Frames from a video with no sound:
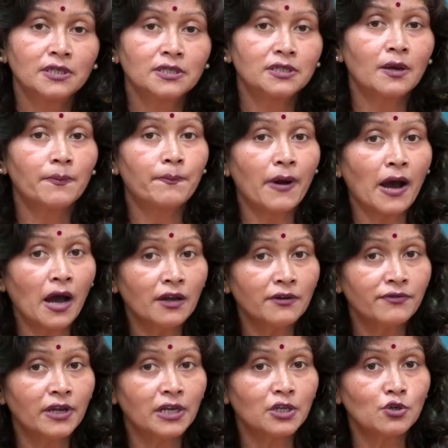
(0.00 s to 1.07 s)
The par
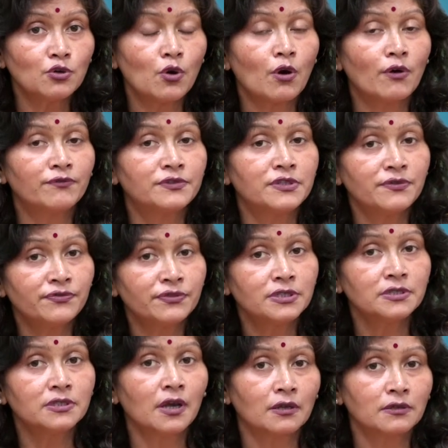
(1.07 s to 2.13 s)
value of
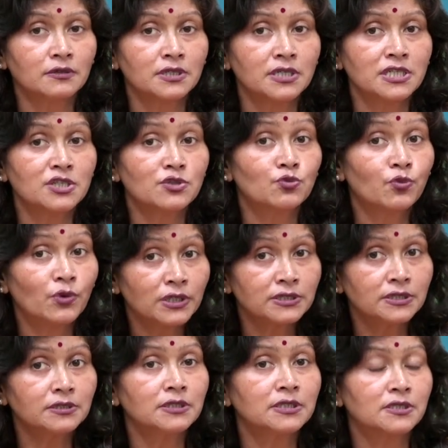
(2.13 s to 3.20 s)
different countries
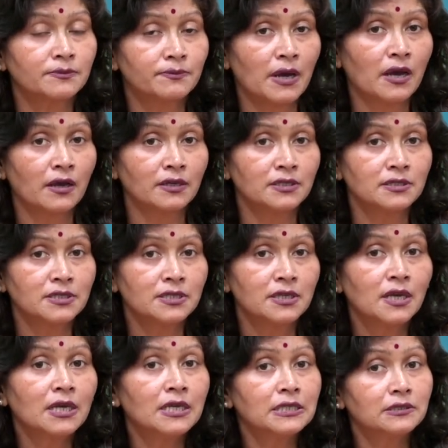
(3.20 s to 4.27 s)
further determines
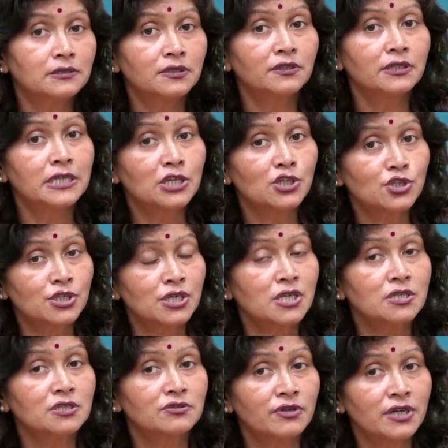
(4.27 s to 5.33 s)
the
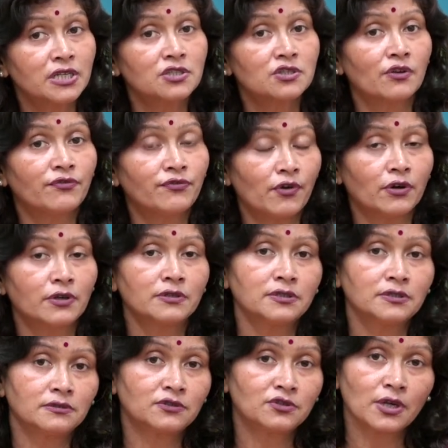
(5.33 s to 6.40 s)
exchange rates of foreign
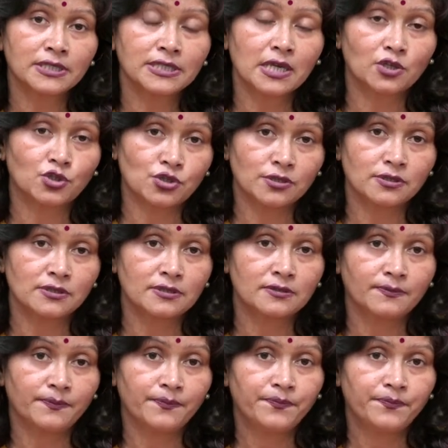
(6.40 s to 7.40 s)
transactions.